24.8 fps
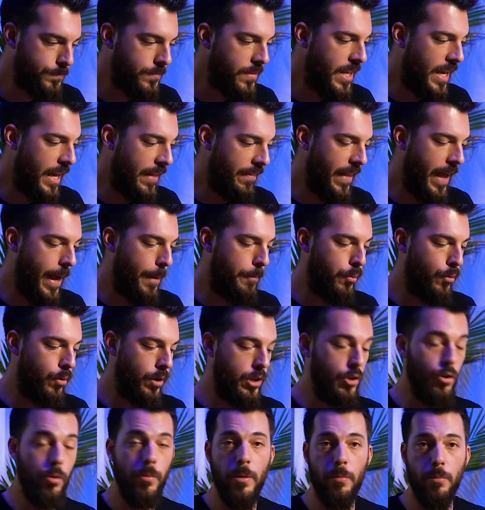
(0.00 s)
at that
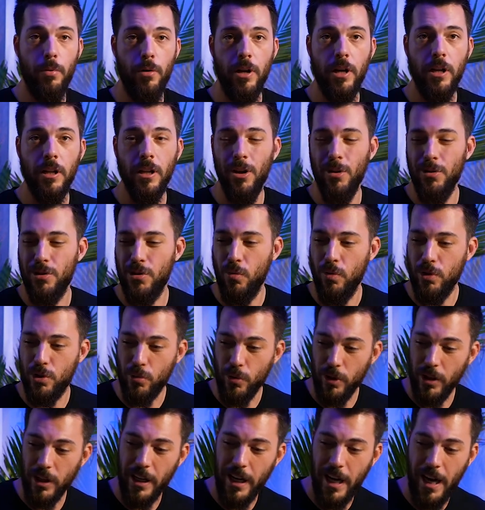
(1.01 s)
point you'll be pretty close. And what's
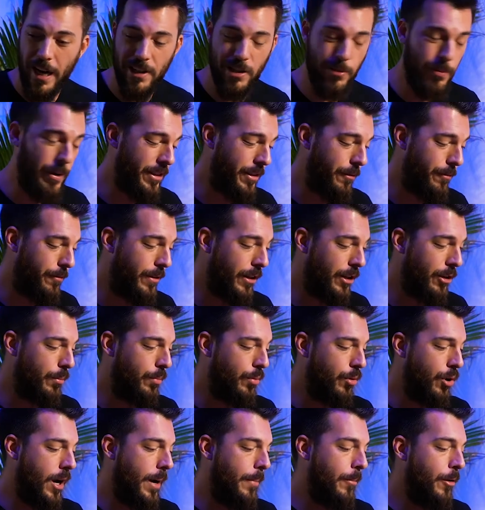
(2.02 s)
really nice about the filler
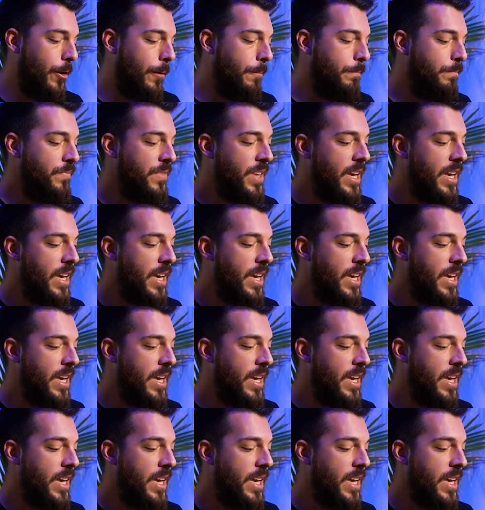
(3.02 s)
primer